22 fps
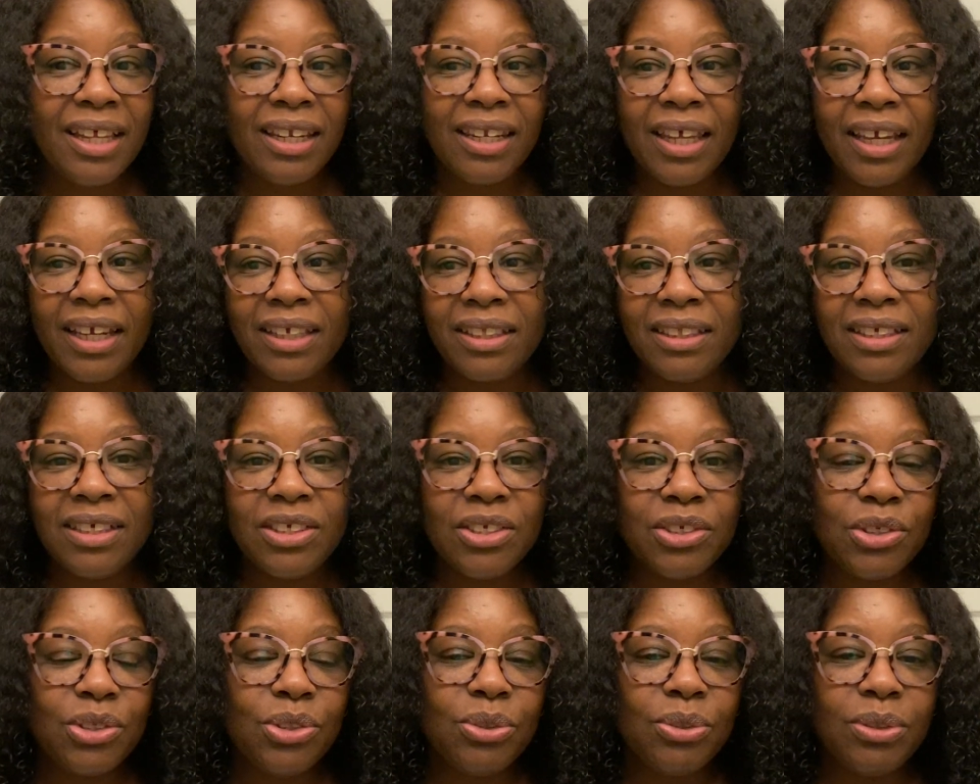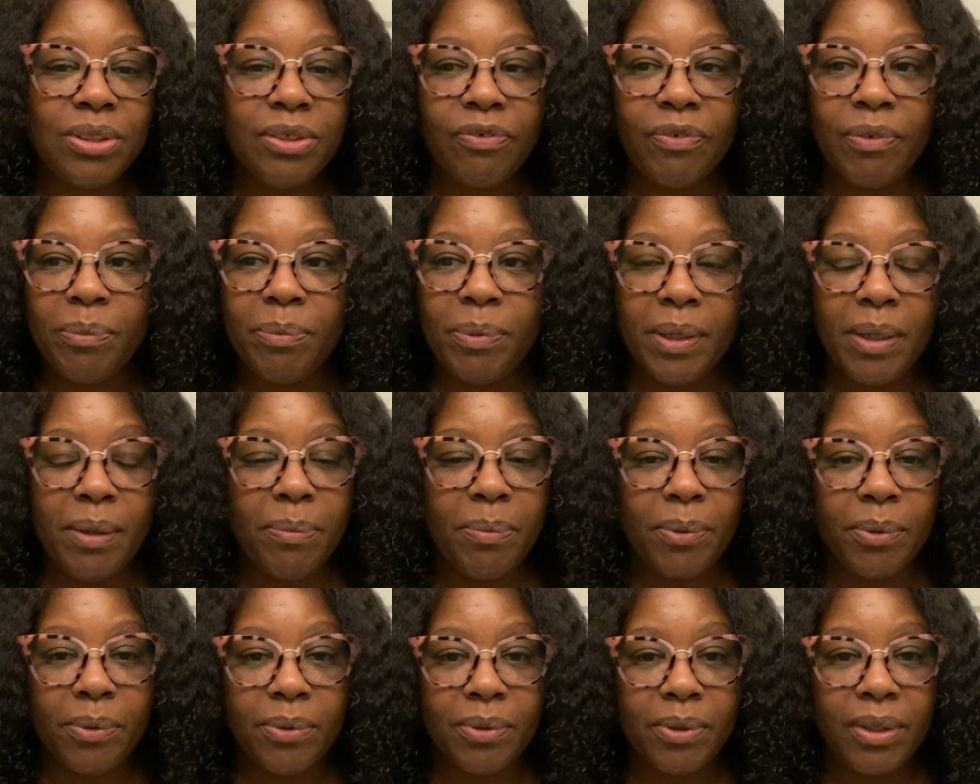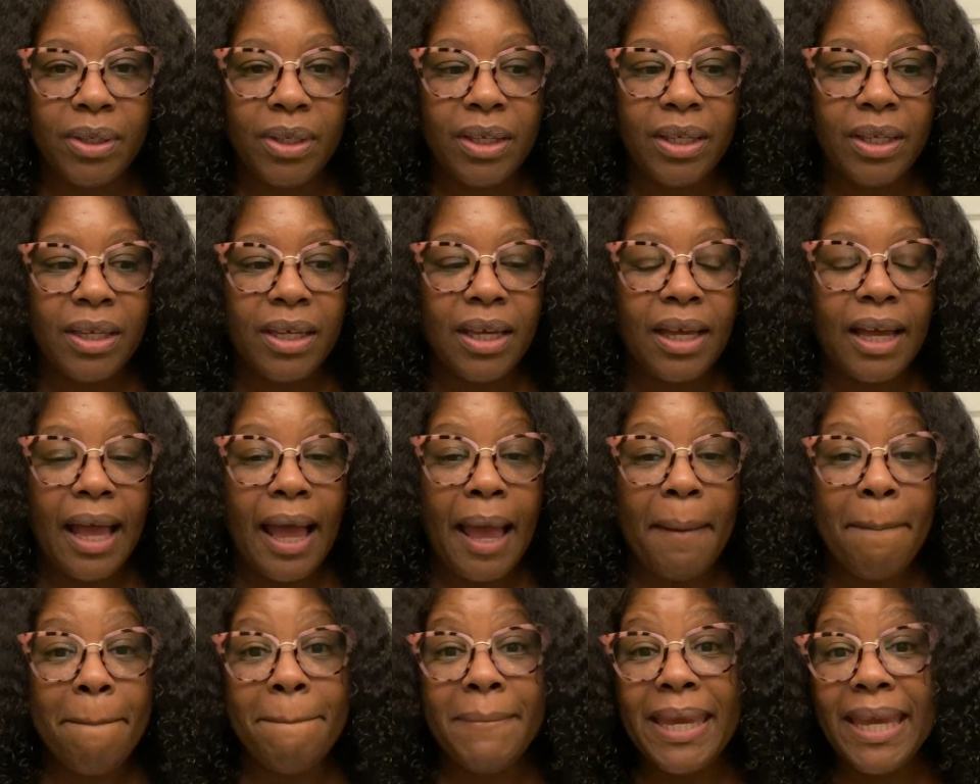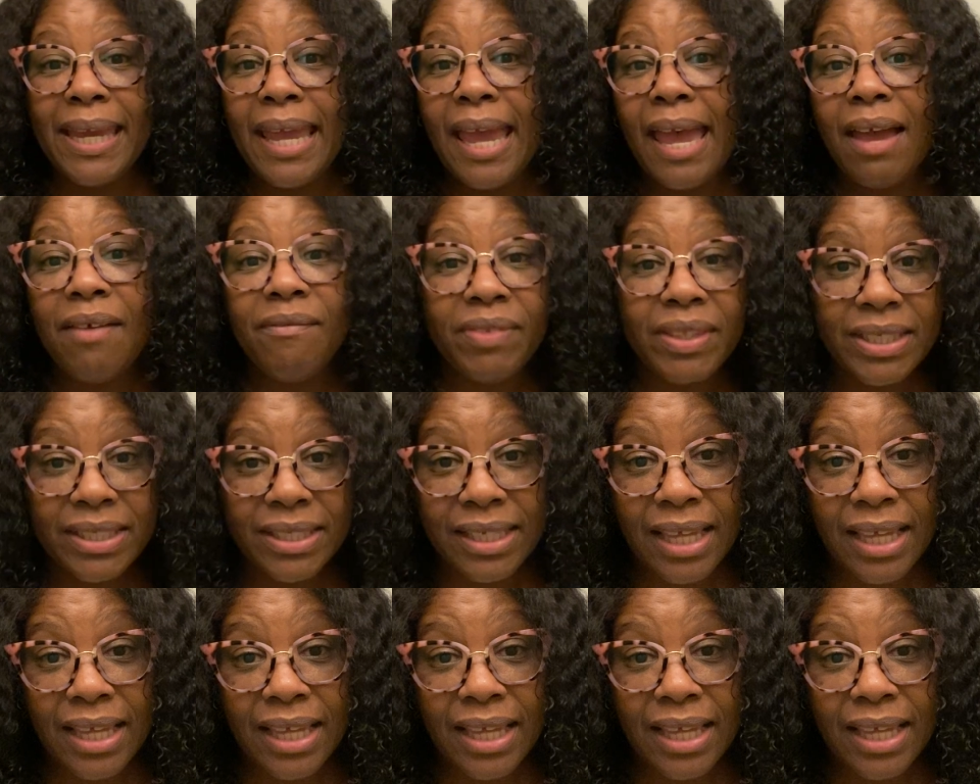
Like, these are two different people. I may have a